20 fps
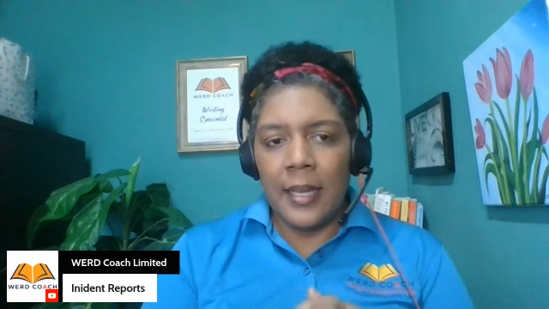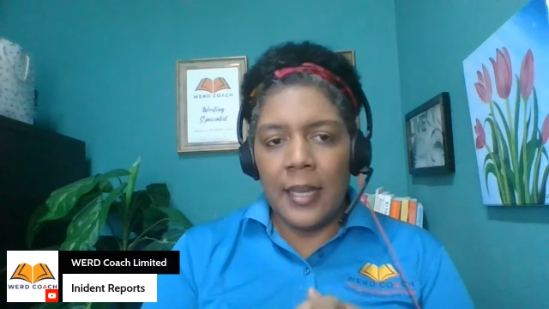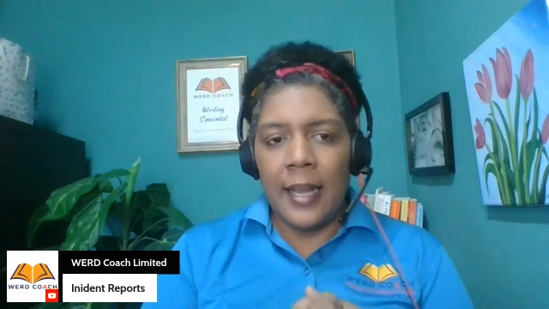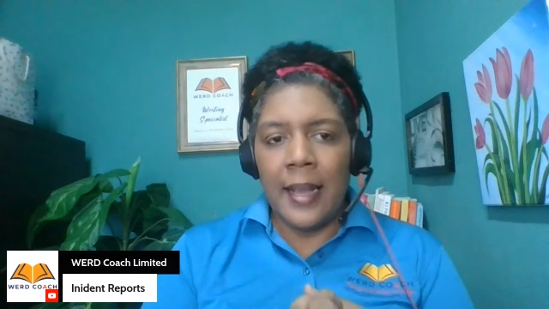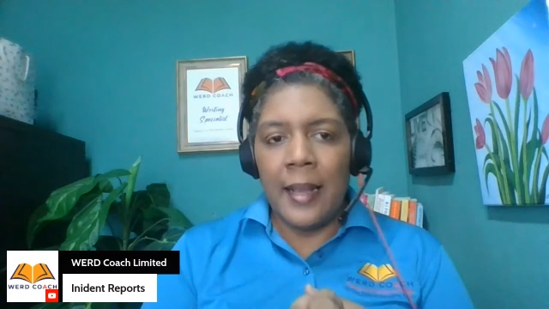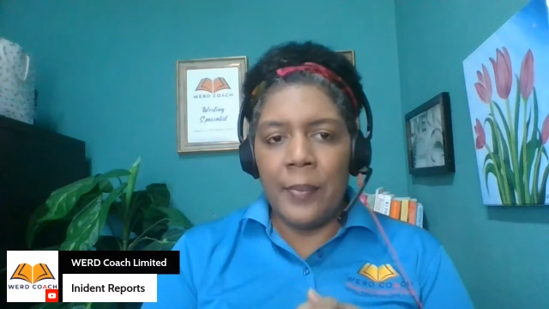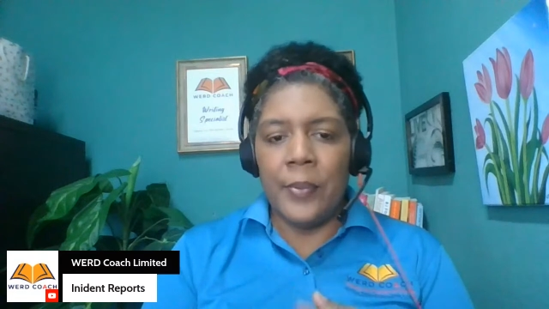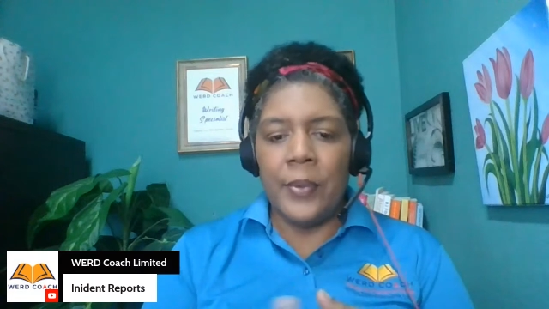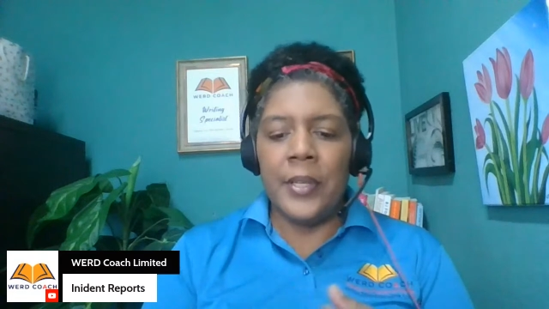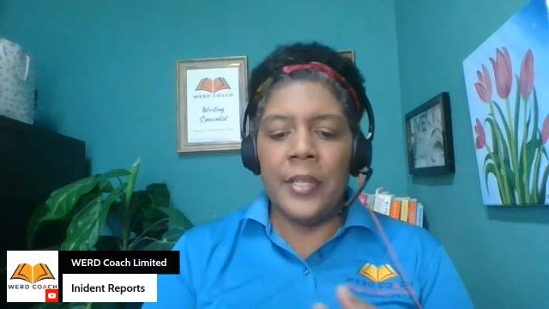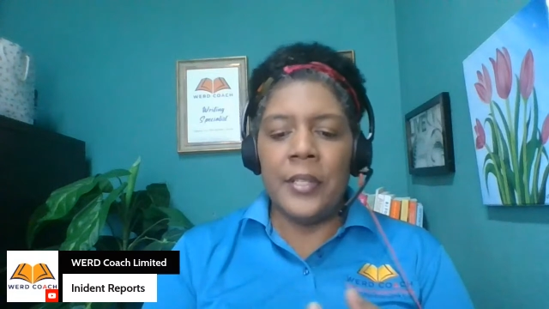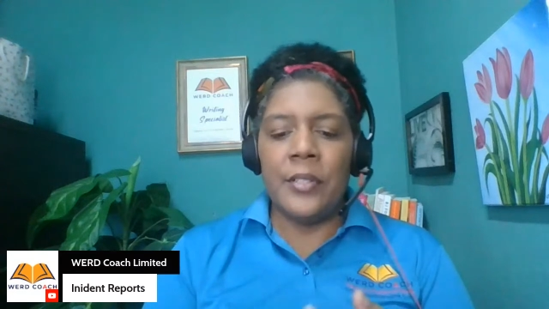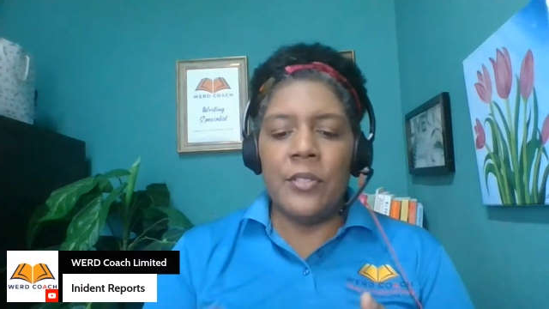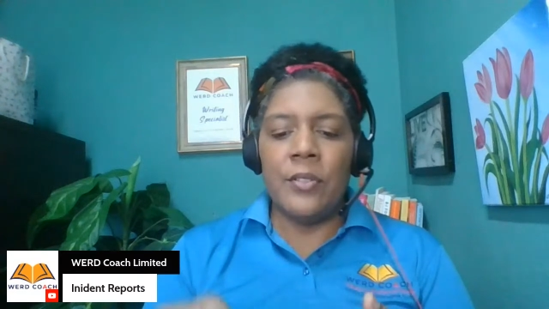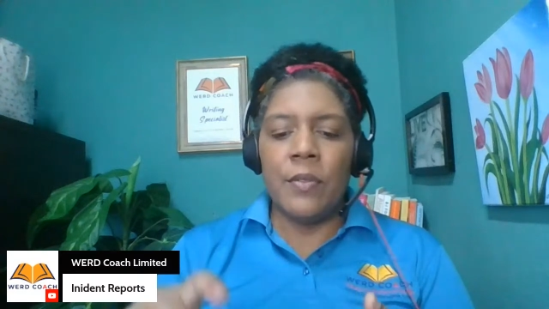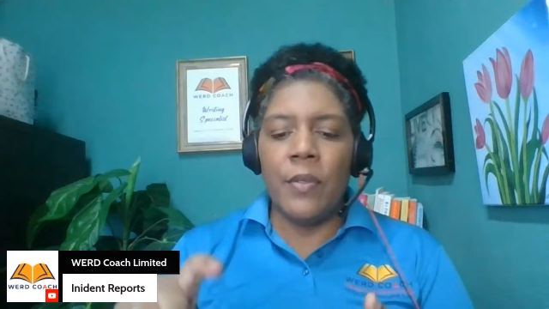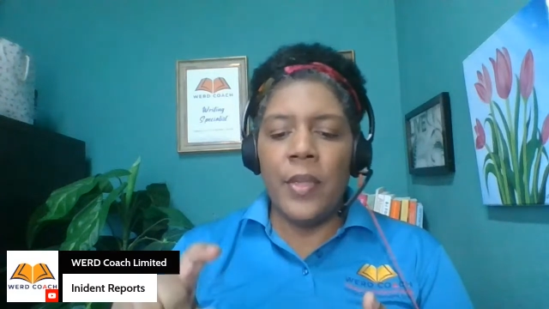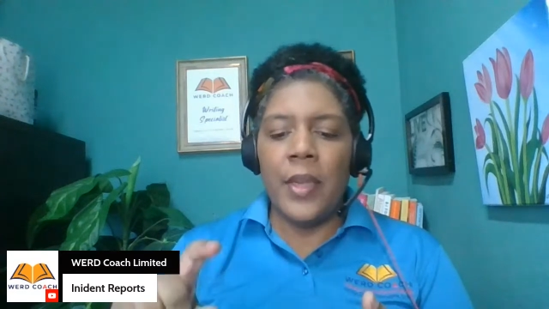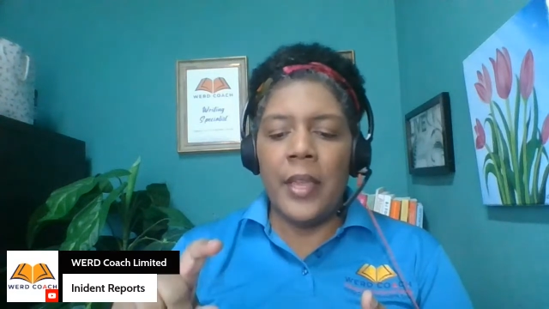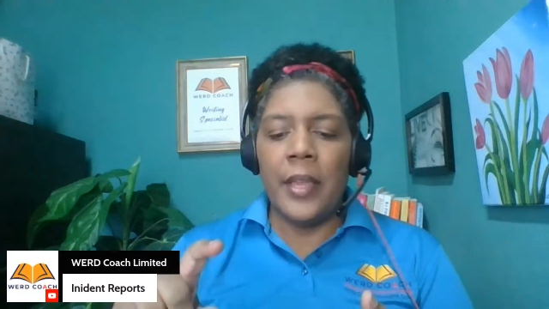
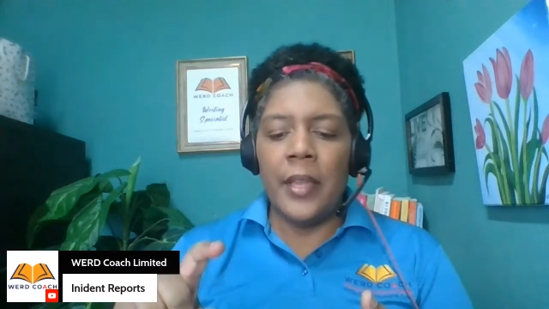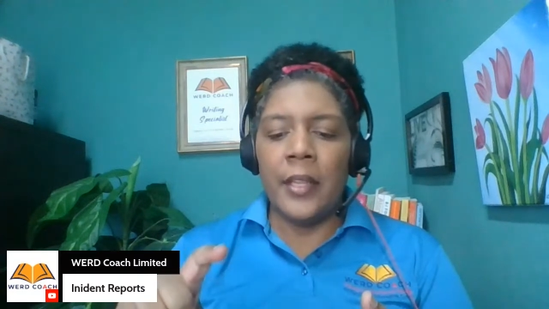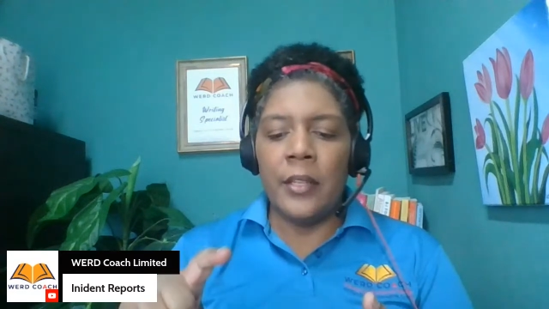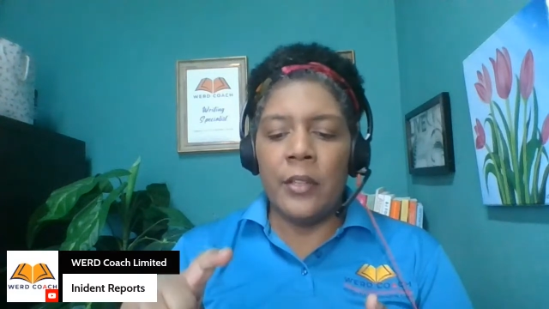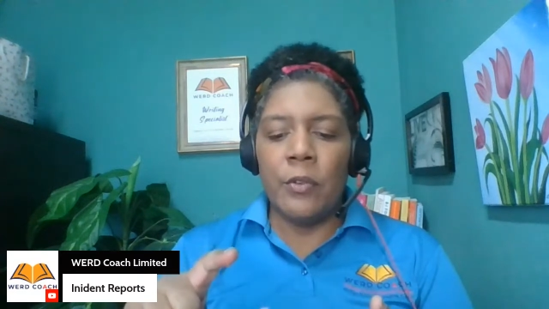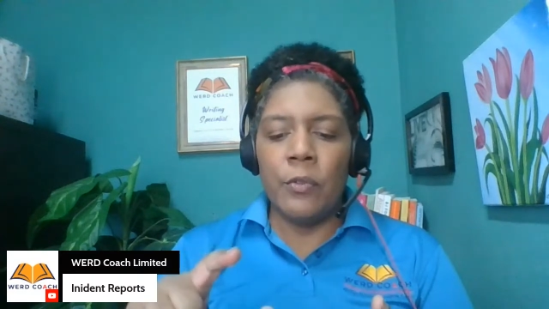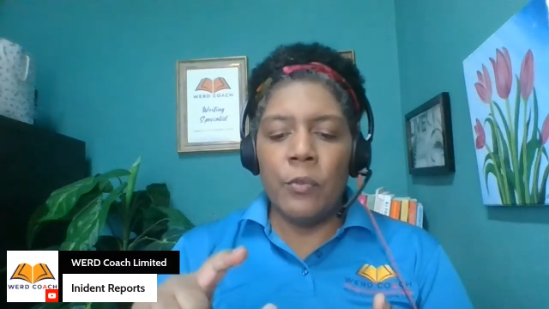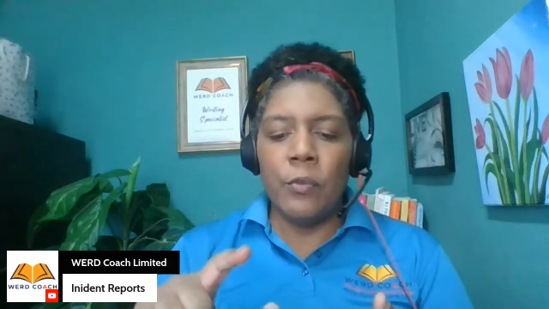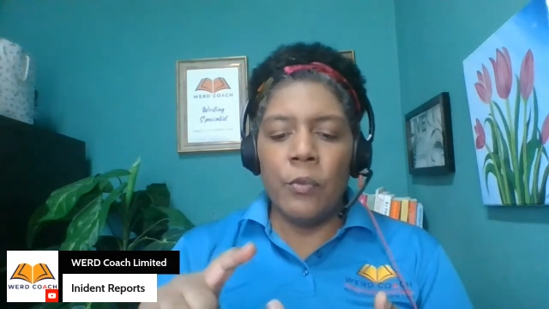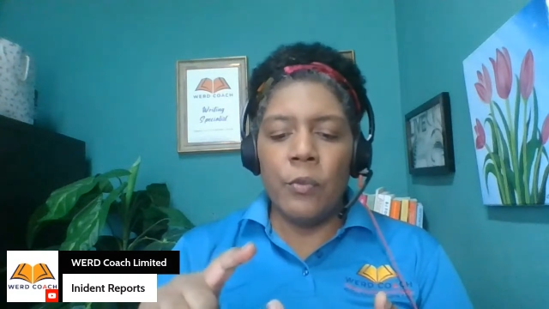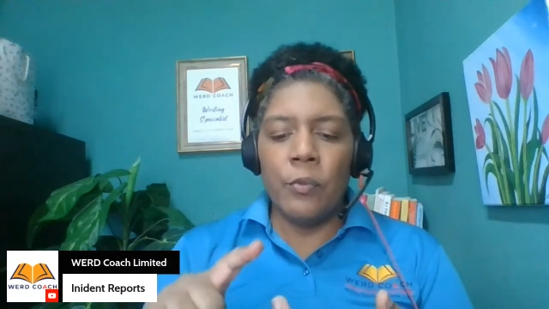happens, then